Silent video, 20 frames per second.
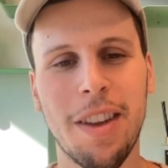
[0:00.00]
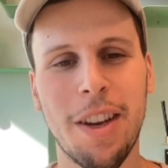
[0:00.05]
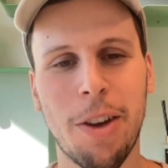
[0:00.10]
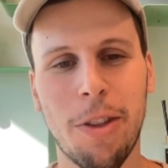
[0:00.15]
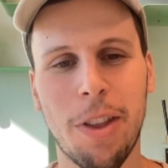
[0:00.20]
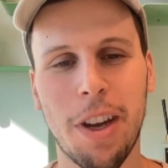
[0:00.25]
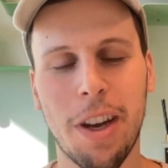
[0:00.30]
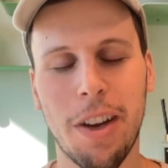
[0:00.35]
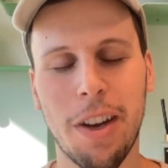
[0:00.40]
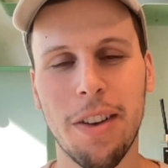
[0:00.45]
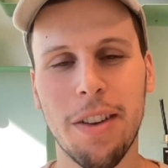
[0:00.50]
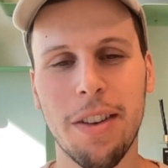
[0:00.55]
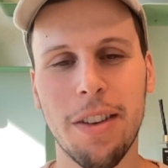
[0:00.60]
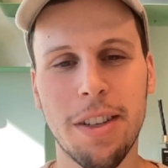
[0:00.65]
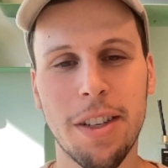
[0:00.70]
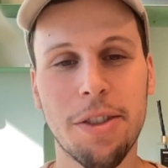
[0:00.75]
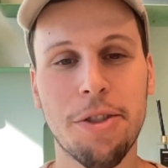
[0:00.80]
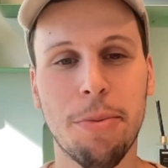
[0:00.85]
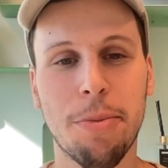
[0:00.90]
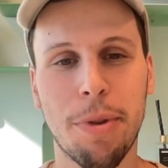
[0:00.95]
The
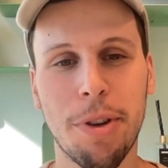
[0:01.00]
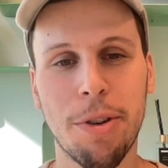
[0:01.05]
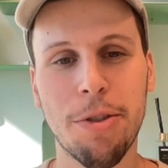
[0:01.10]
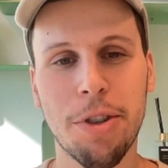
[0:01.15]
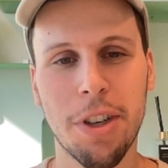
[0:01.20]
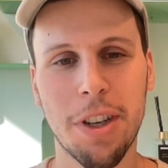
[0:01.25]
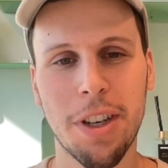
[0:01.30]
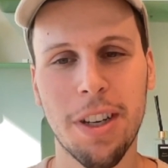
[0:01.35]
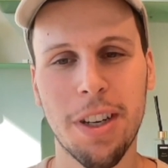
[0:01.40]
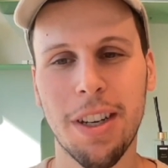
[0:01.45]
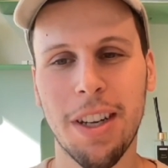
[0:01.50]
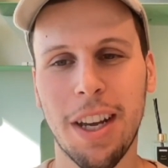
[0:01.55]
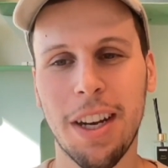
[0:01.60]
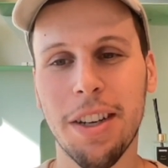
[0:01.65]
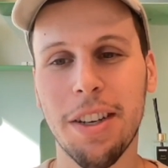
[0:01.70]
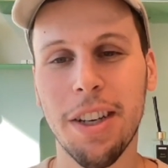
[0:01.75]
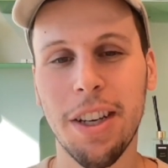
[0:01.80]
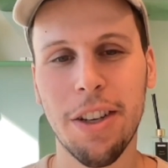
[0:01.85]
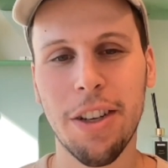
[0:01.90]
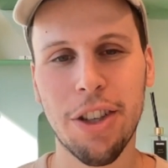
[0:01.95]
distribution
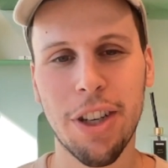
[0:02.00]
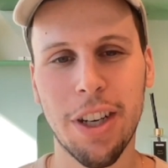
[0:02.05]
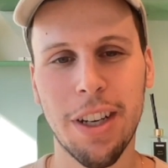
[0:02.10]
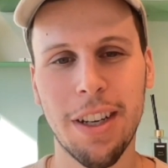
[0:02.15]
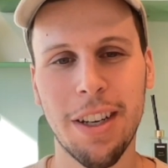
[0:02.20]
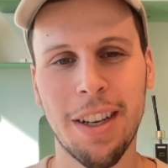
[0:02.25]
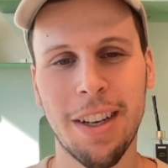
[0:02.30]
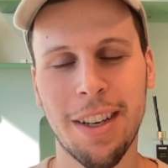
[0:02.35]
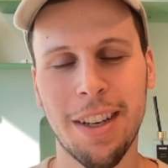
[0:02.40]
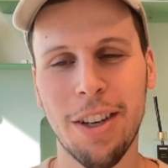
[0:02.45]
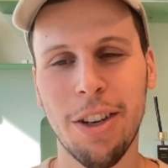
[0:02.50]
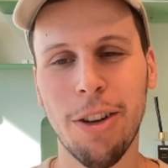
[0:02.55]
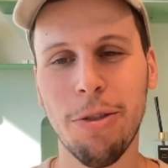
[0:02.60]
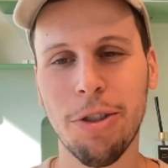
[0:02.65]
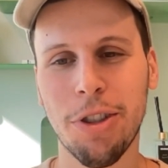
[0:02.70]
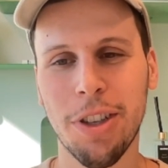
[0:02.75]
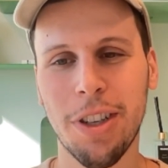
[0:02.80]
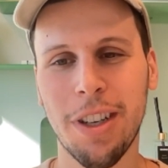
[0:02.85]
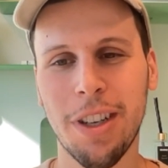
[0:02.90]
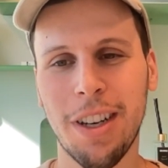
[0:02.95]
and teaching
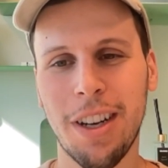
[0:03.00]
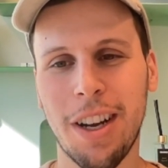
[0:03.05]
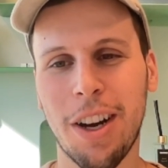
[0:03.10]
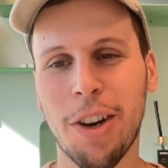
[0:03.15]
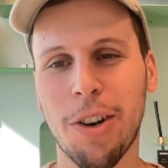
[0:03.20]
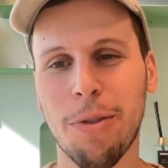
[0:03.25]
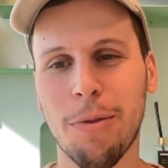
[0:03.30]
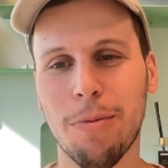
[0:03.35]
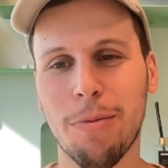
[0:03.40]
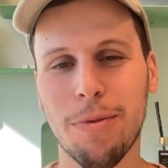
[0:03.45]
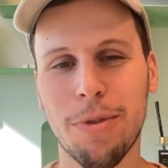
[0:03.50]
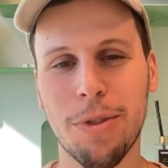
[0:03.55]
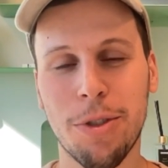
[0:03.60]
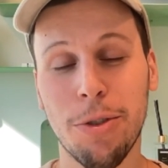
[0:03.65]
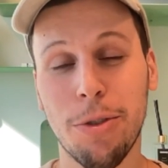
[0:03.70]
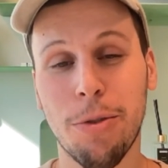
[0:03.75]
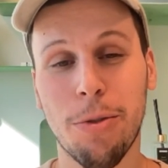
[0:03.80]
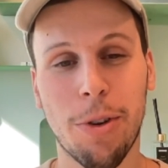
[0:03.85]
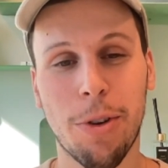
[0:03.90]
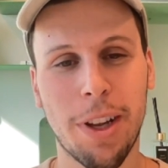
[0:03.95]
Notion are
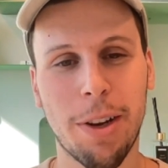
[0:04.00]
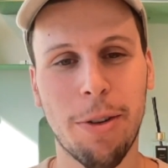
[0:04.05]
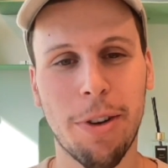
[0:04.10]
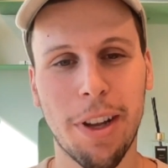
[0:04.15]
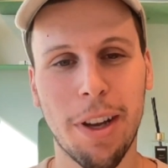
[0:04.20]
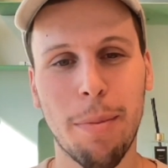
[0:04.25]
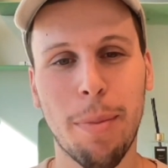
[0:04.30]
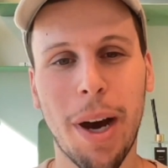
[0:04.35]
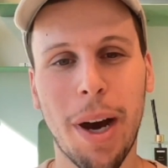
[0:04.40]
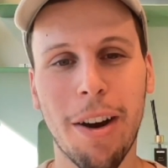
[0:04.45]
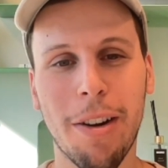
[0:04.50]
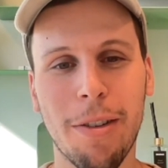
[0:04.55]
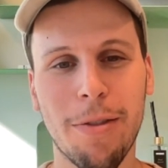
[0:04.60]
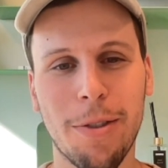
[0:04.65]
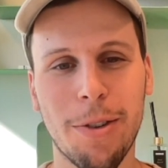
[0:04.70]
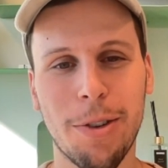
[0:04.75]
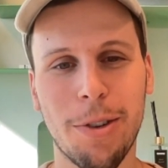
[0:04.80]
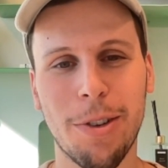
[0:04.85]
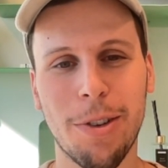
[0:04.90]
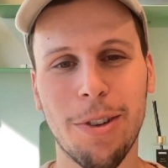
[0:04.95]
two really, really
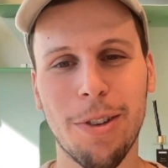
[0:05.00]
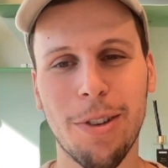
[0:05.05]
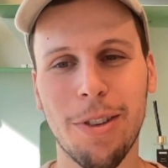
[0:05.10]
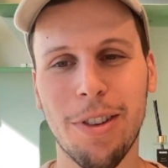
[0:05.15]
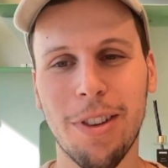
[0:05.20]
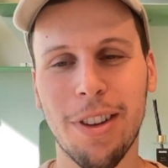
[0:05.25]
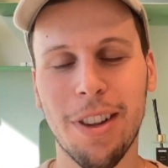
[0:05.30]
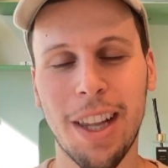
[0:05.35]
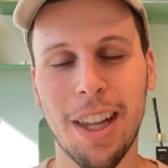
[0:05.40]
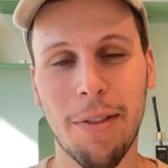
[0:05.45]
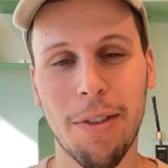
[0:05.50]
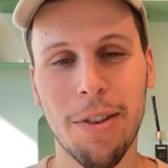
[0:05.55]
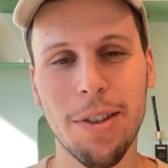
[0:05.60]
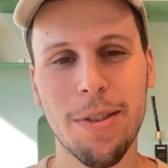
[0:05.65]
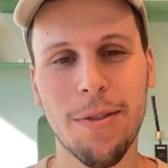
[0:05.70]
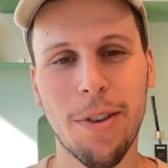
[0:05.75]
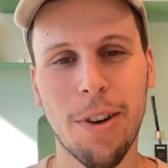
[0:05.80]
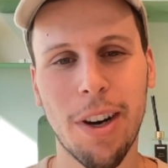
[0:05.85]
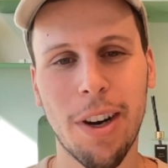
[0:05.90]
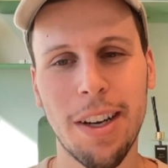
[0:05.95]
powerful
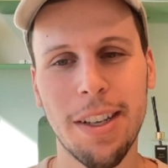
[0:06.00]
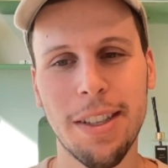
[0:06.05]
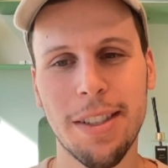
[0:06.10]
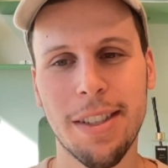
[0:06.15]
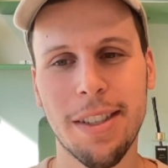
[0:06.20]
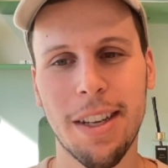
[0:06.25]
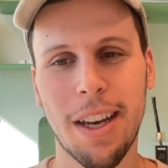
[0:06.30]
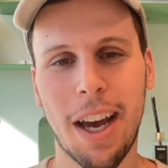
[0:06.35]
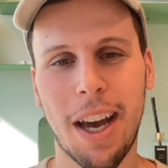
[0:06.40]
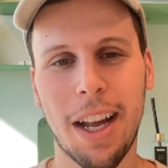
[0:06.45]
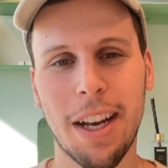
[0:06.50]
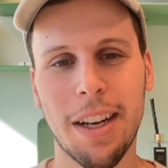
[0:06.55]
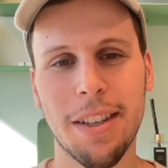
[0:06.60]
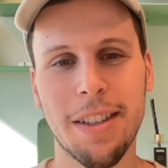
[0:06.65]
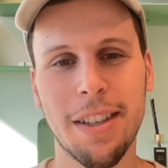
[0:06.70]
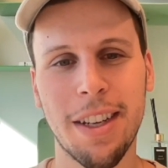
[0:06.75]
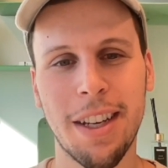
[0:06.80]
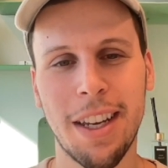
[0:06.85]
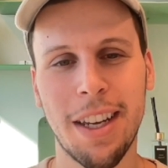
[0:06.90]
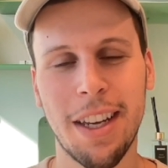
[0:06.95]
levers for us, and